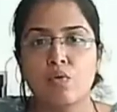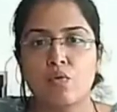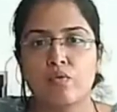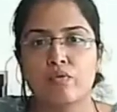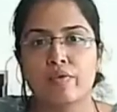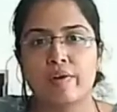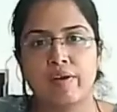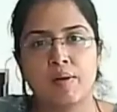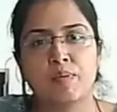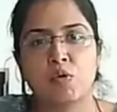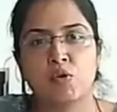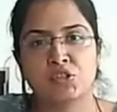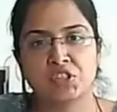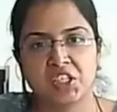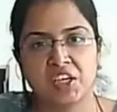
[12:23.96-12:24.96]
we will
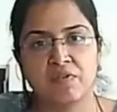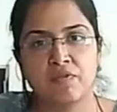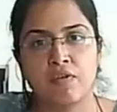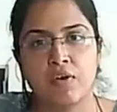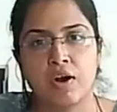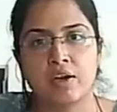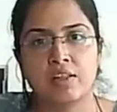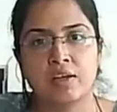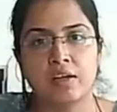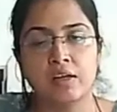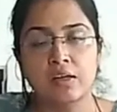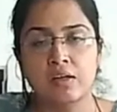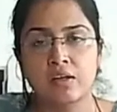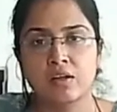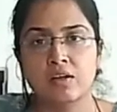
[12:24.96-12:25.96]
proceed for the
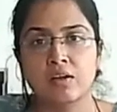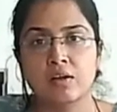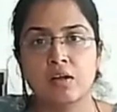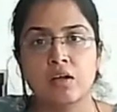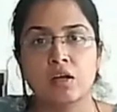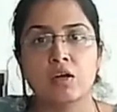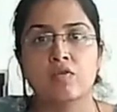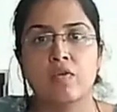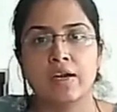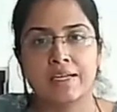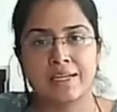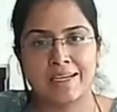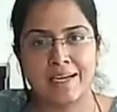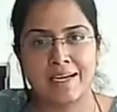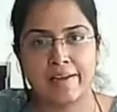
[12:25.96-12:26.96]

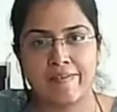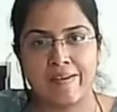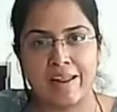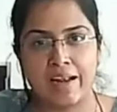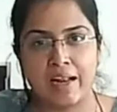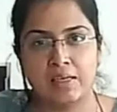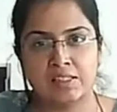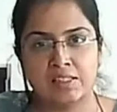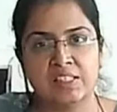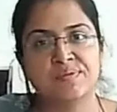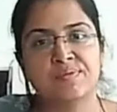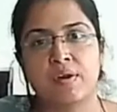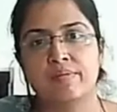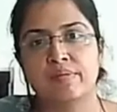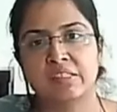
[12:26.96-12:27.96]
quantitative analysis
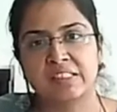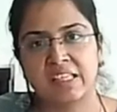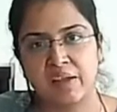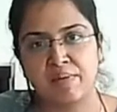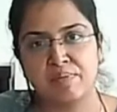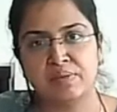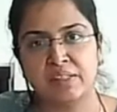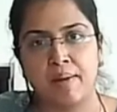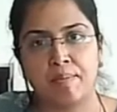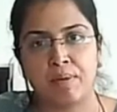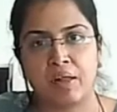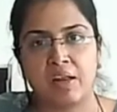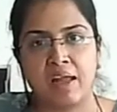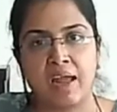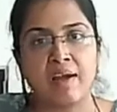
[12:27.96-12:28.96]
from the same sample.
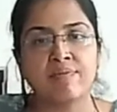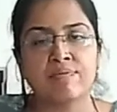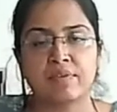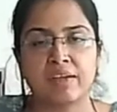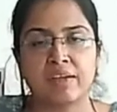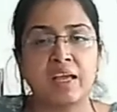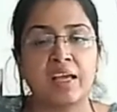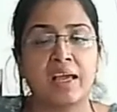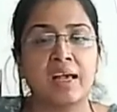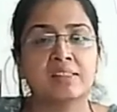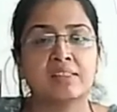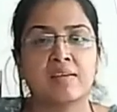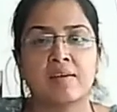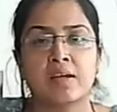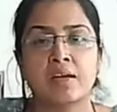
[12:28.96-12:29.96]
As
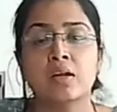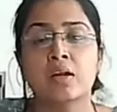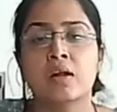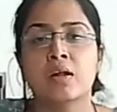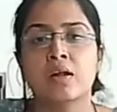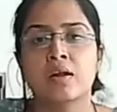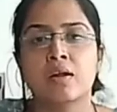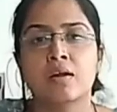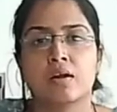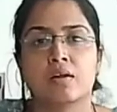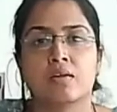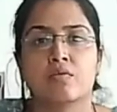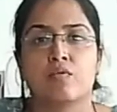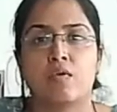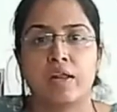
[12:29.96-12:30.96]
our
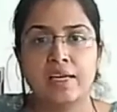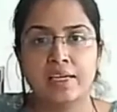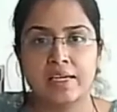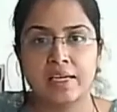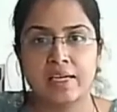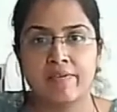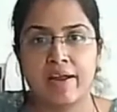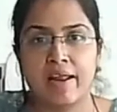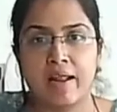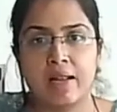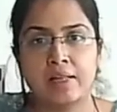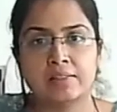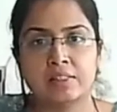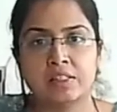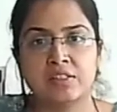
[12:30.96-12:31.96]
qualitative
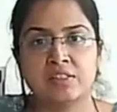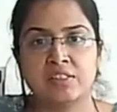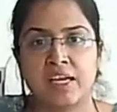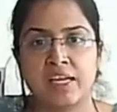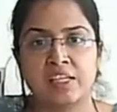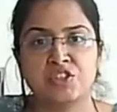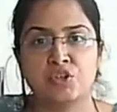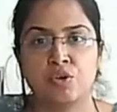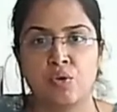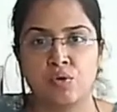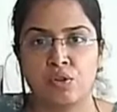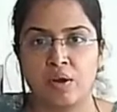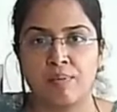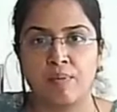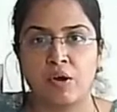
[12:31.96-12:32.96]
analysis test show
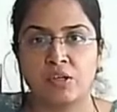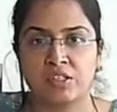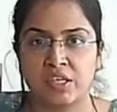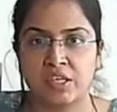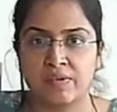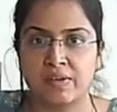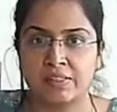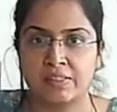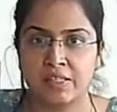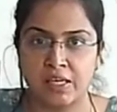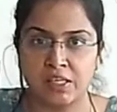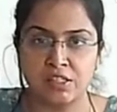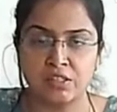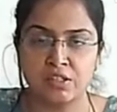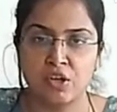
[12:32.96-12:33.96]
the positive
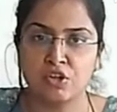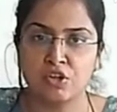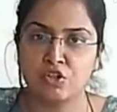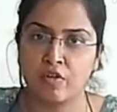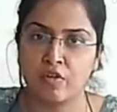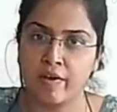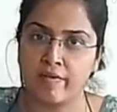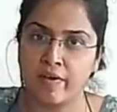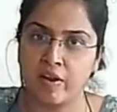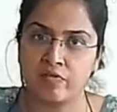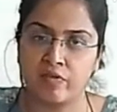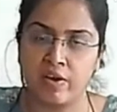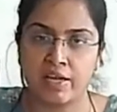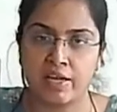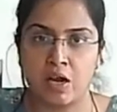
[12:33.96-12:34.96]
results, so we will
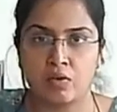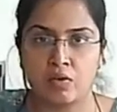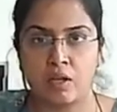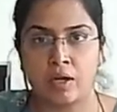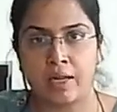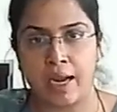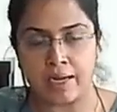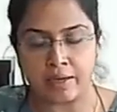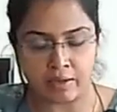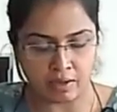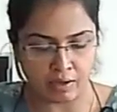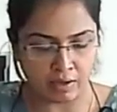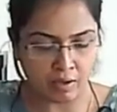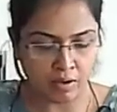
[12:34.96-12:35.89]
find out the titer.